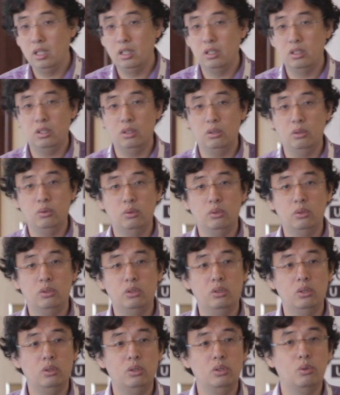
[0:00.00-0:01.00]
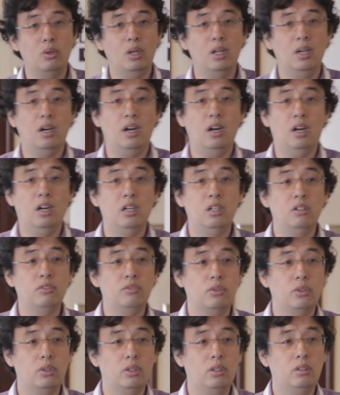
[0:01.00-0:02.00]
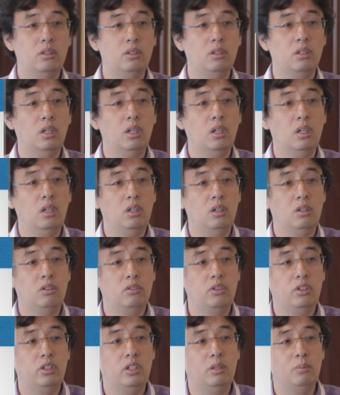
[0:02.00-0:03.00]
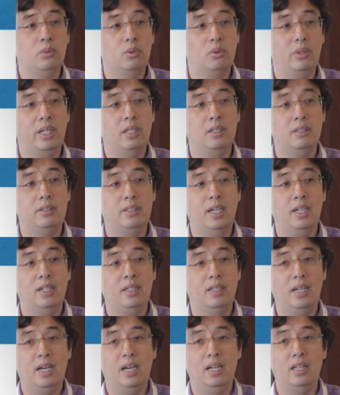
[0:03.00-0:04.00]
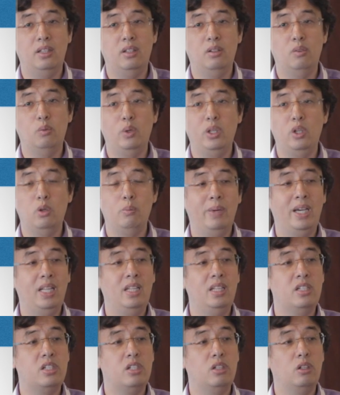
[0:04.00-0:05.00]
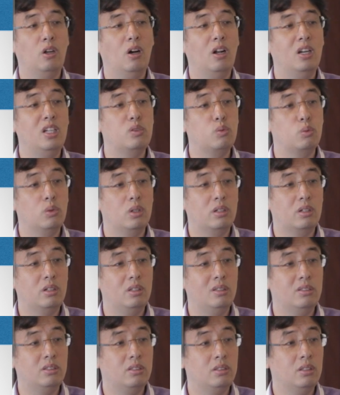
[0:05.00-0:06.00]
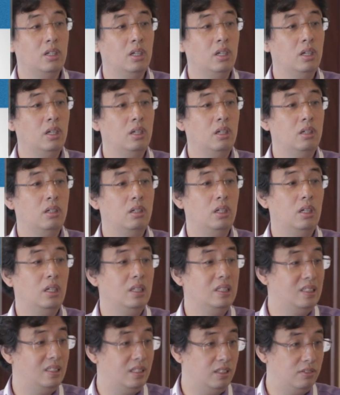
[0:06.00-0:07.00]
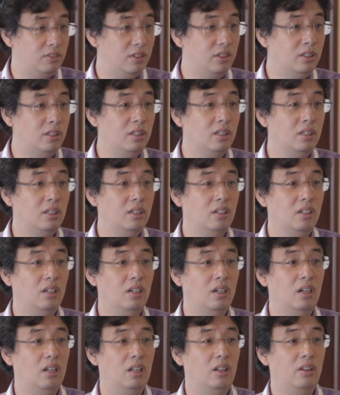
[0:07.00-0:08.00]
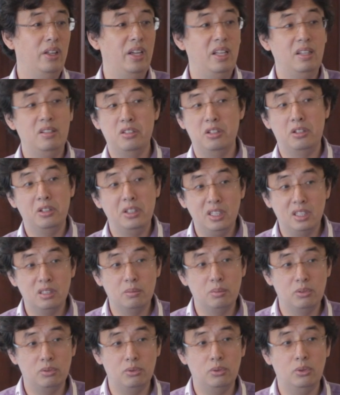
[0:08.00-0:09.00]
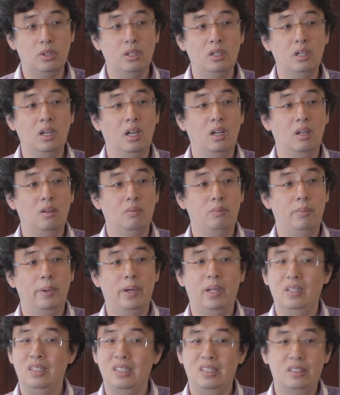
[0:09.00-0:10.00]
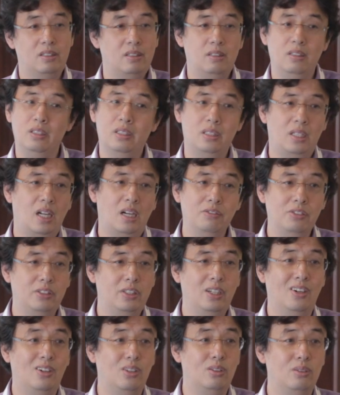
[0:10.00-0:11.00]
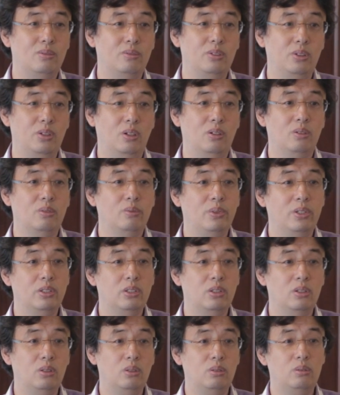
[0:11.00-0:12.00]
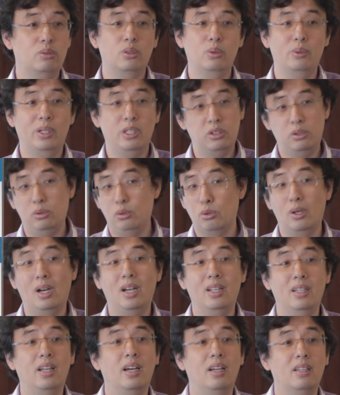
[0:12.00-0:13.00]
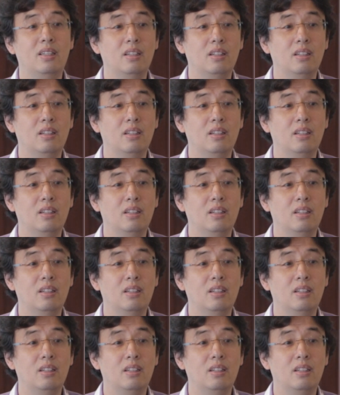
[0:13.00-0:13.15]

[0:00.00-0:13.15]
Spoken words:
So it's really hard for them to understand that when you manage knowledge workers, it's different than 30 years before, but it's tough sell, you know. So we're still trying that.